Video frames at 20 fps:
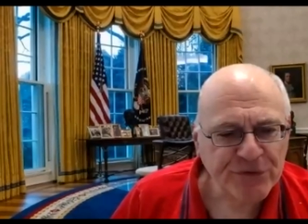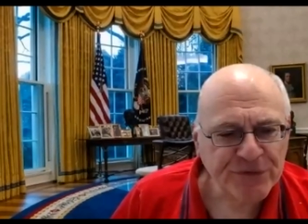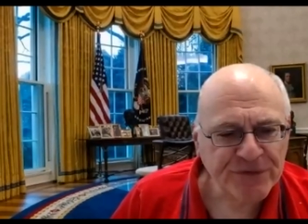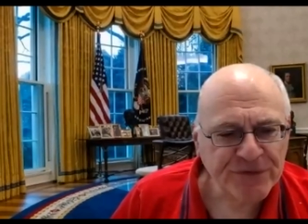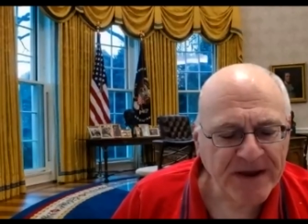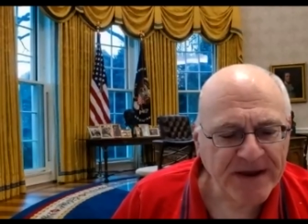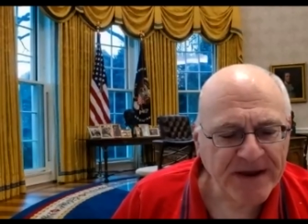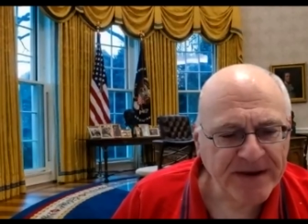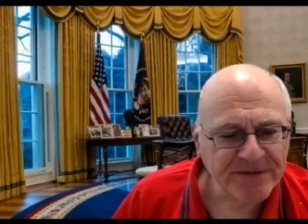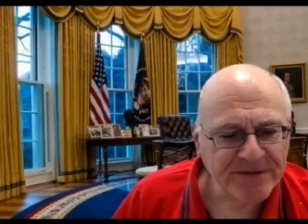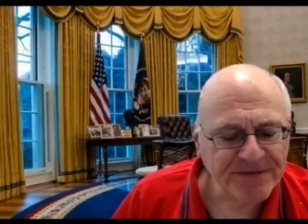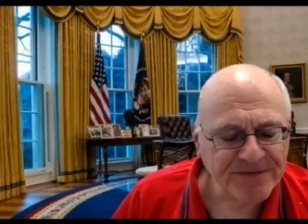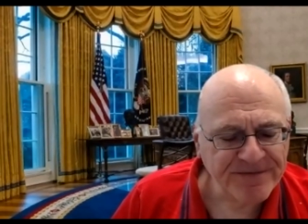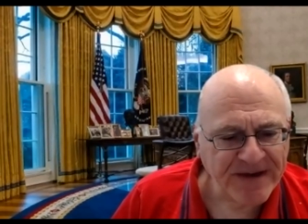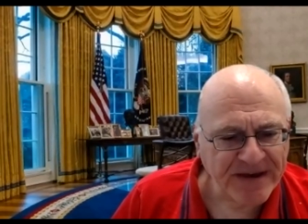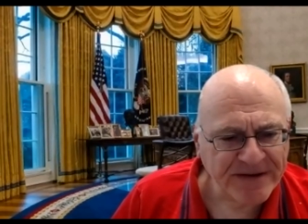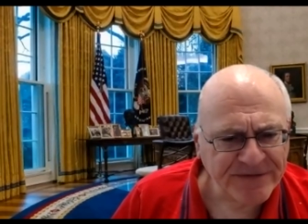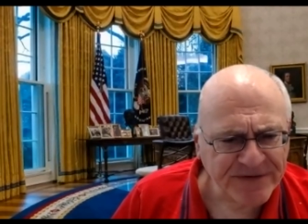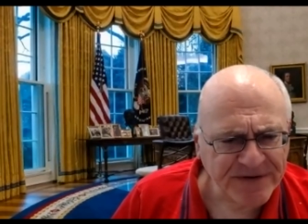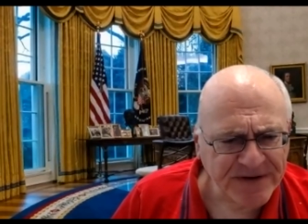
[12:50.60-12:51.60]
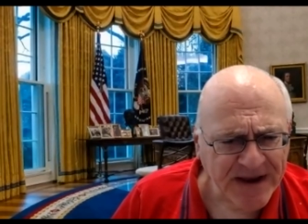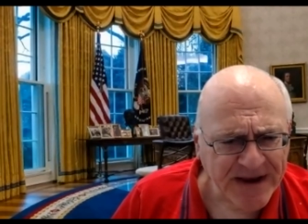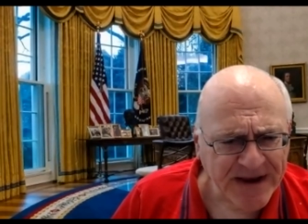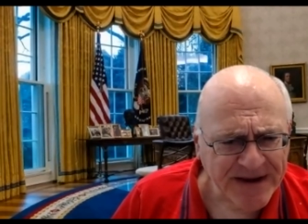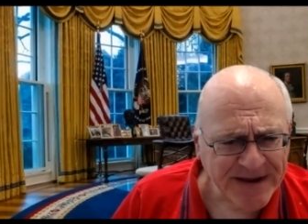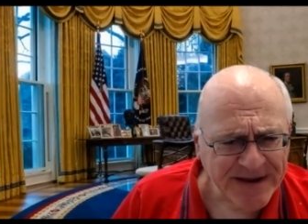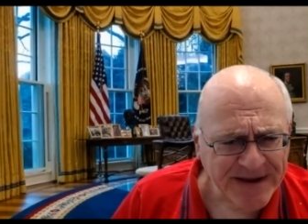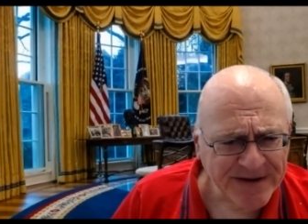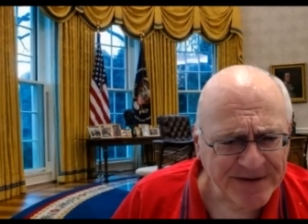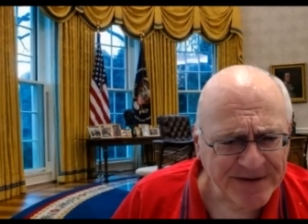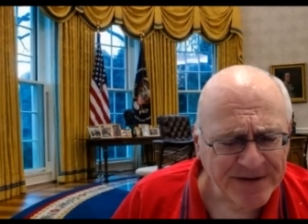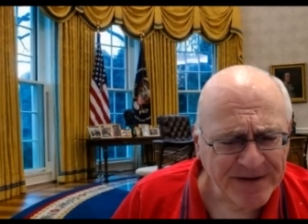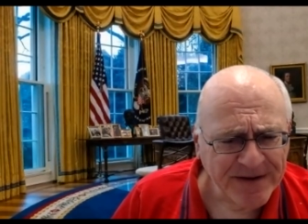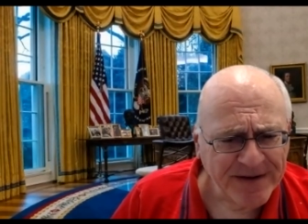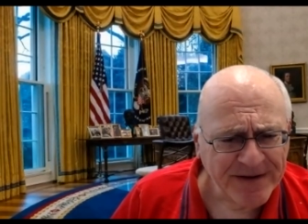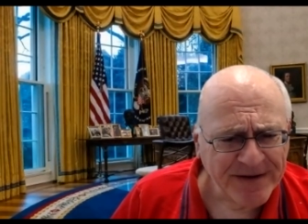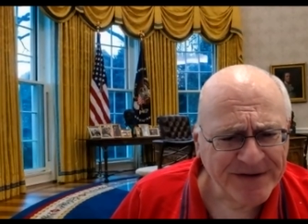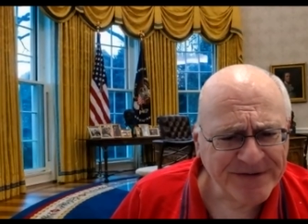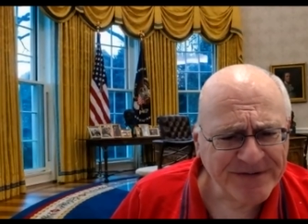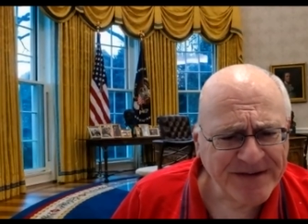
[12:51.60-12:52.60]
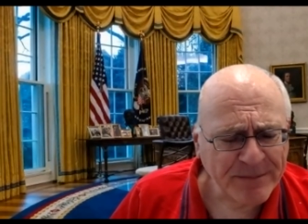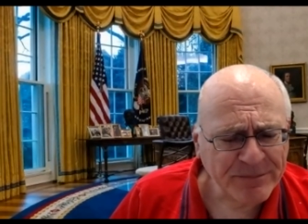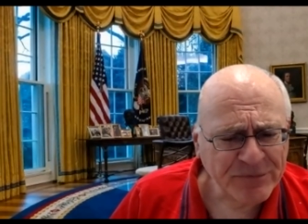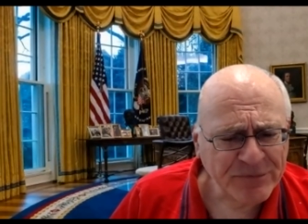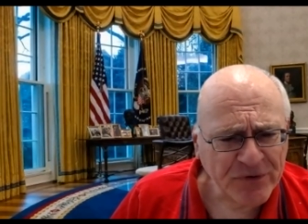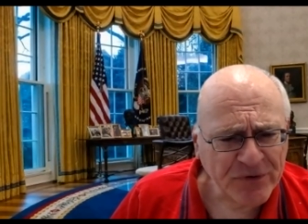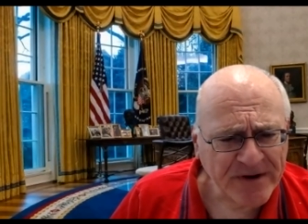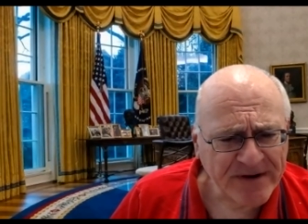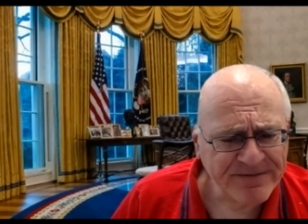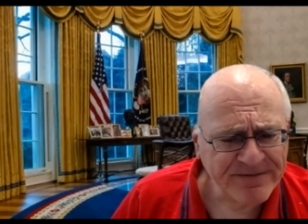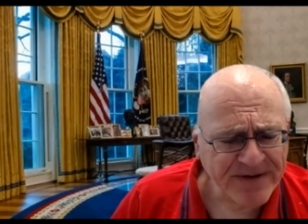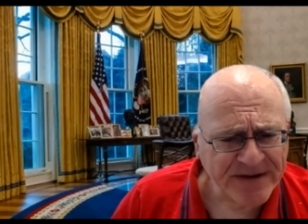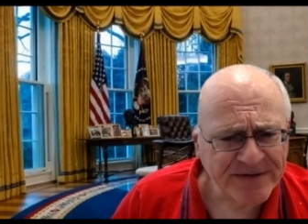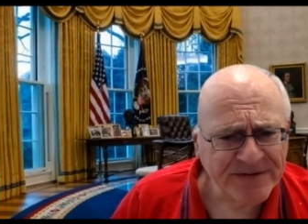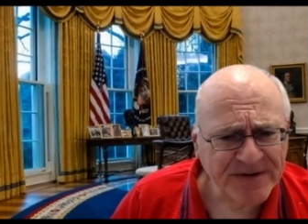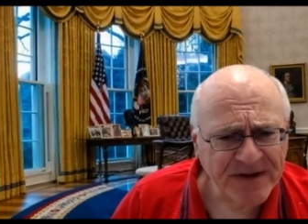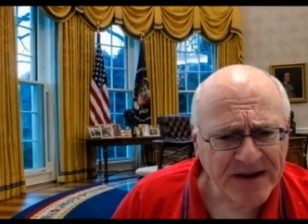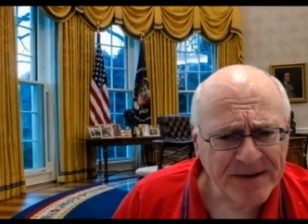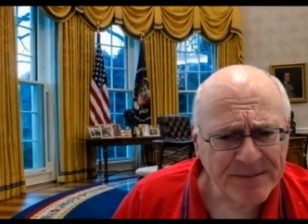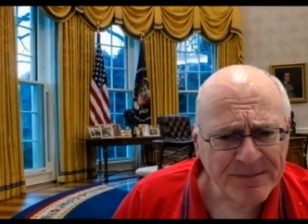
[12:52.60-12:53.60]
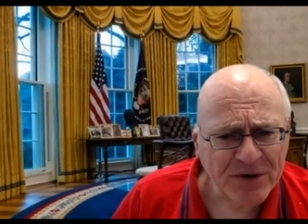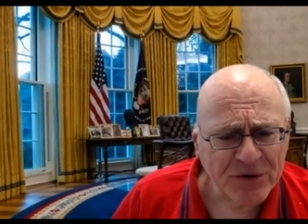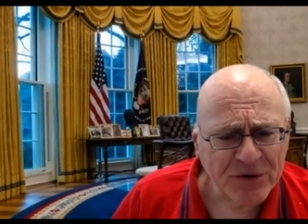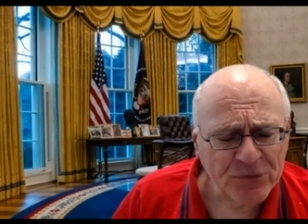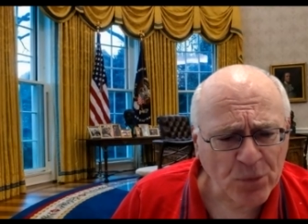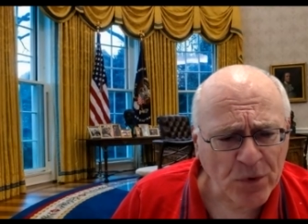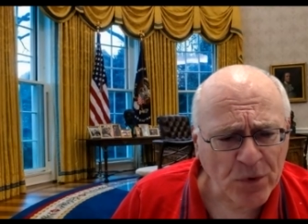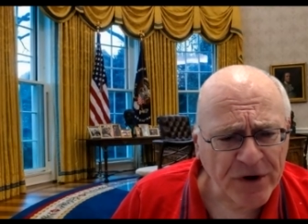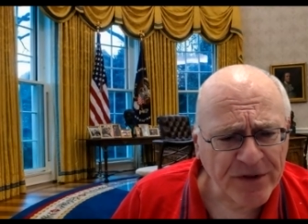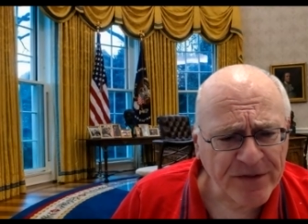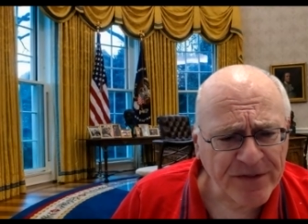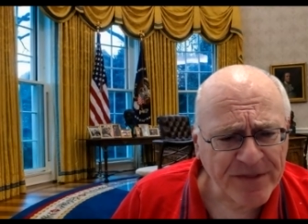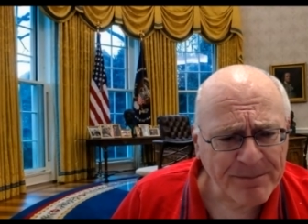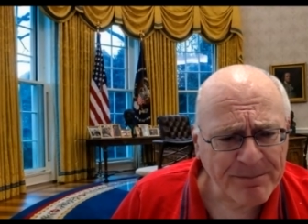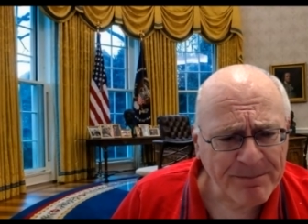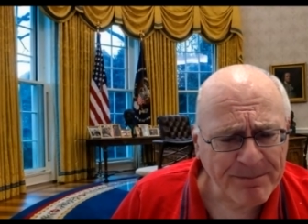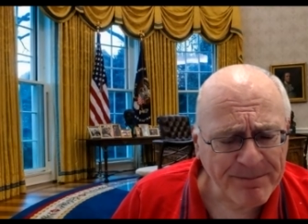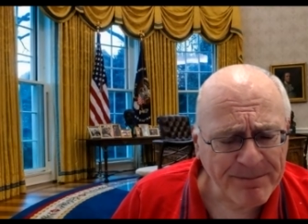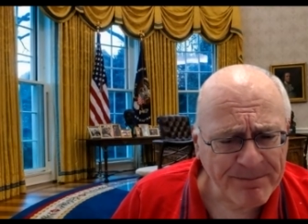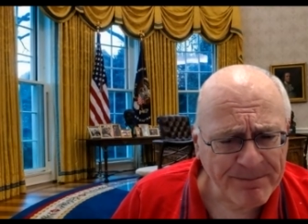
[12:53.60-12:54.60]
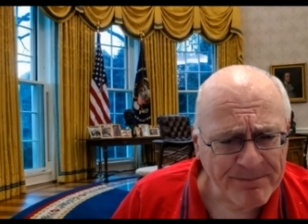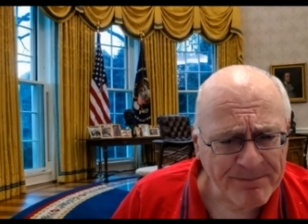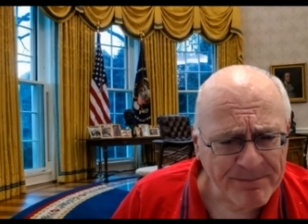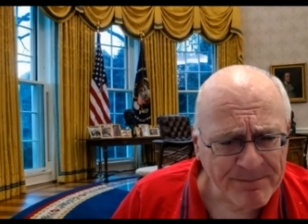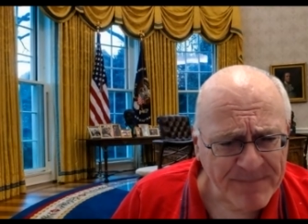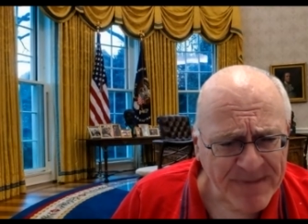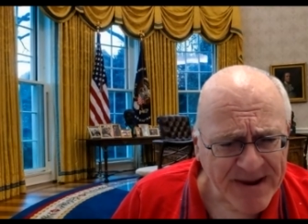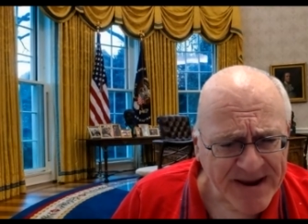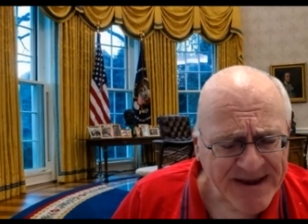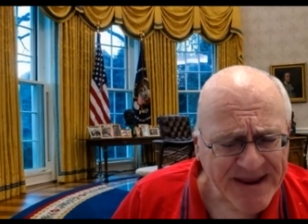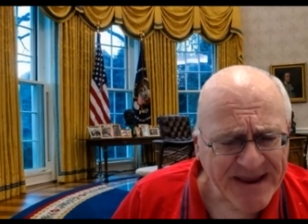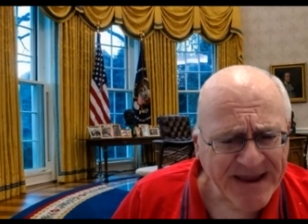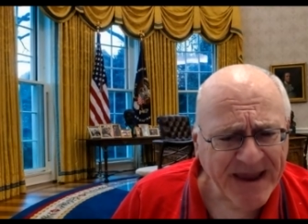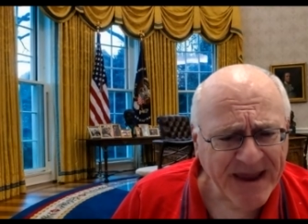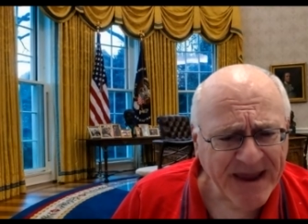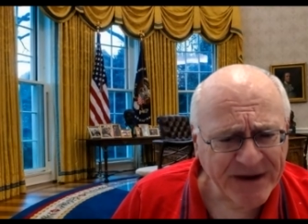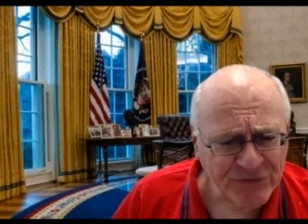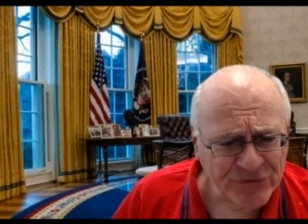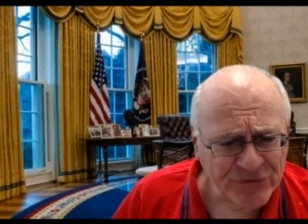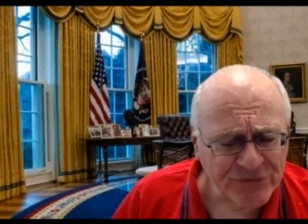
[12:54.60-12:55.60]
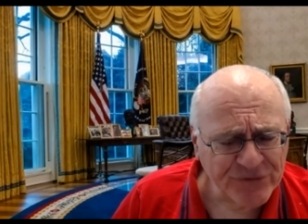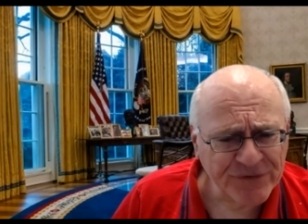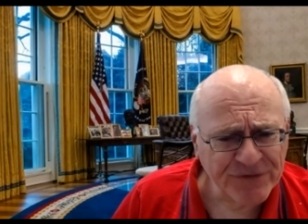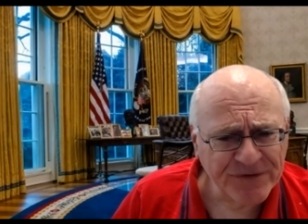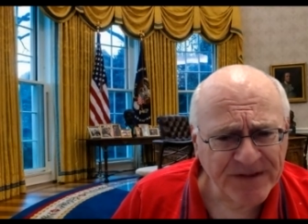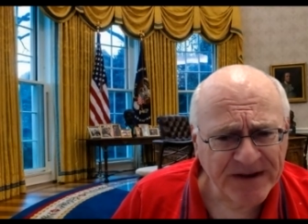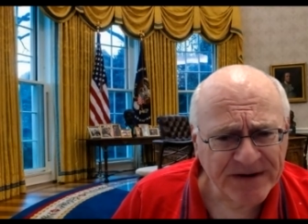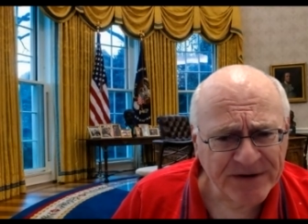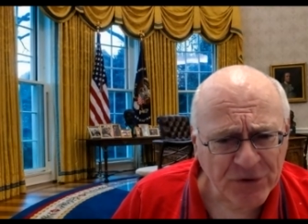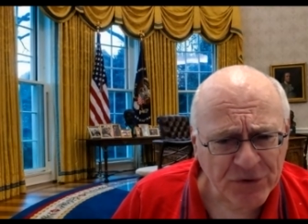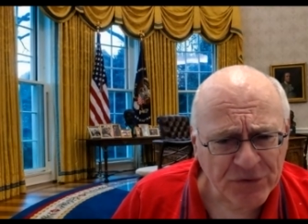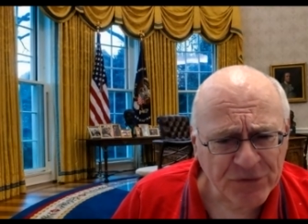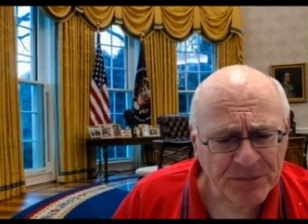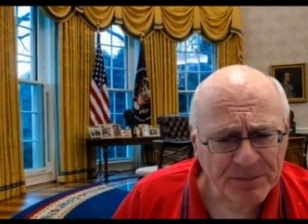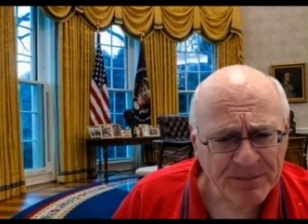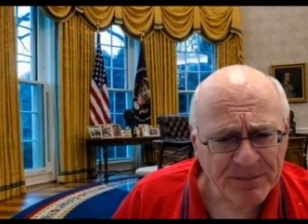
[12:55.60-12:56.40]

you say is fascinating. It's absolutely fascinating, because one of the medications that Dr.